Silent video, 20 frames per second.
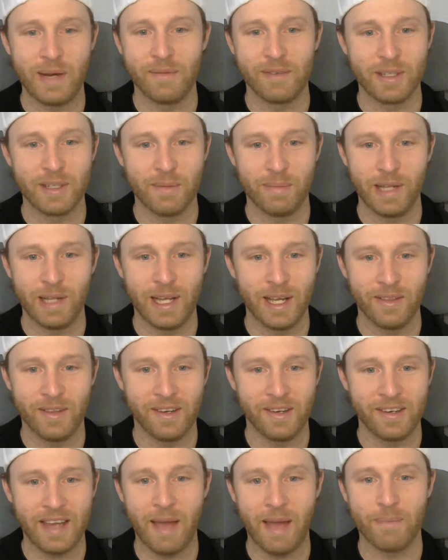dreams to play on
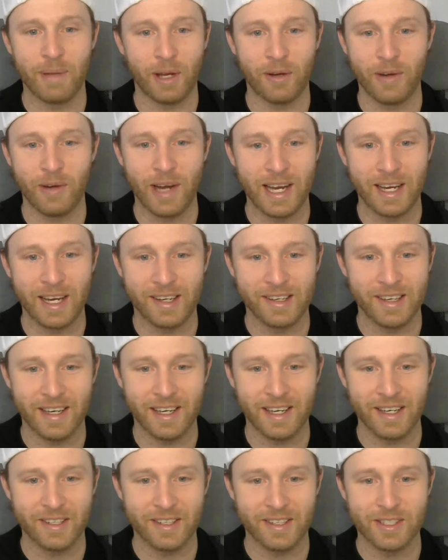these epic rinks.
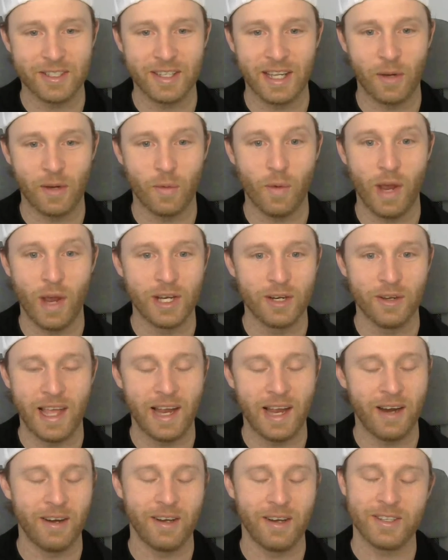And it's just like when you're
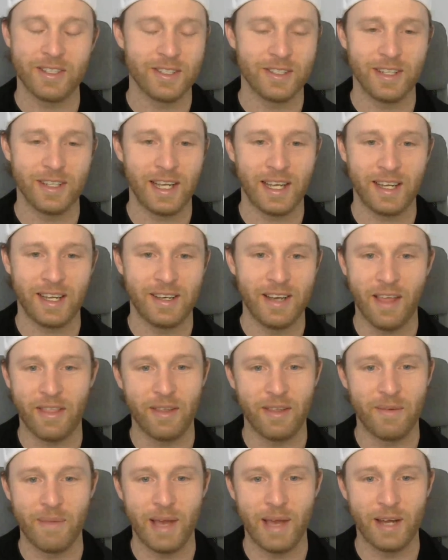there, it's just like
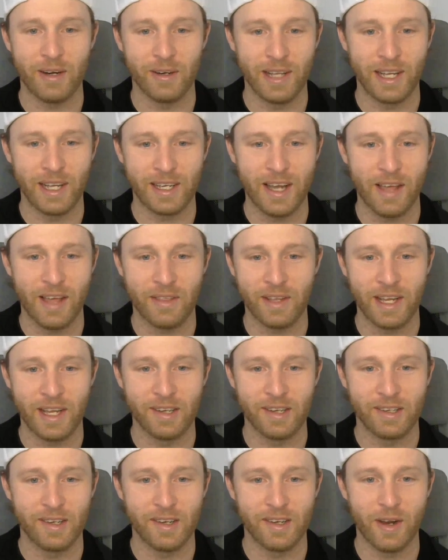nothing better, like nothing
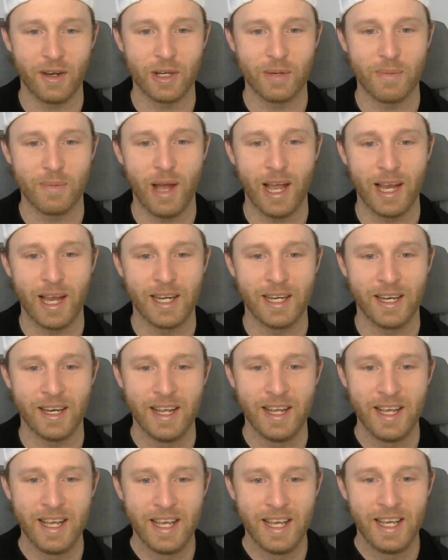else is on your mind. And
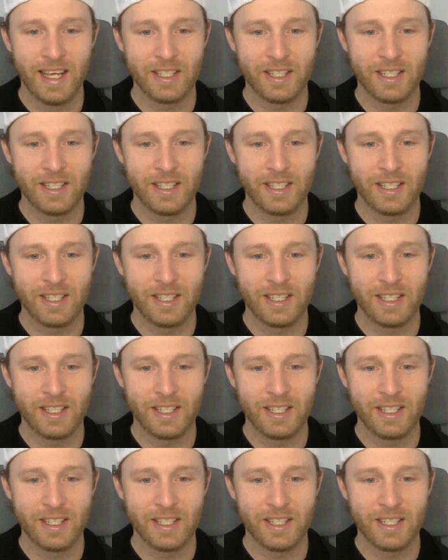